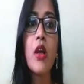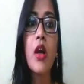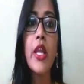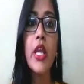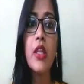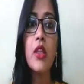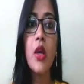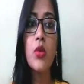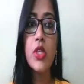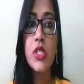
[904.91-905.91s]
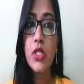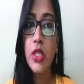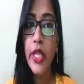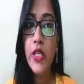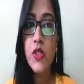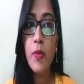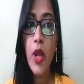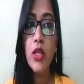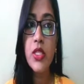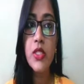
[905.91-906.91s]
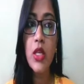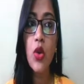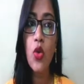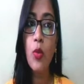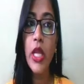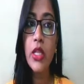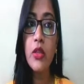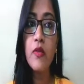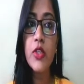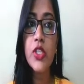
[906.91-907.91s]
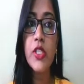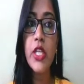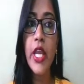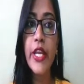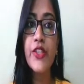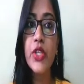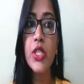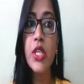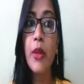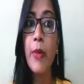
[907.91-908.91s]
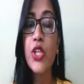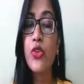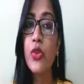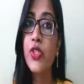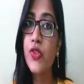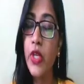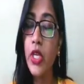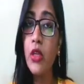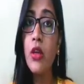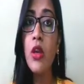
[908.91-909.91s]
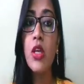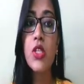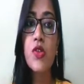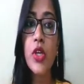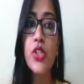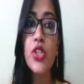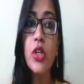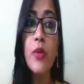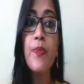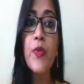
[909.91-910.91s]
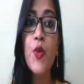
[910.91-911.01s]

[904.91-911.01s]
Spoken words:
Again, now this next part is the chromatin, which is the extended base on string structure.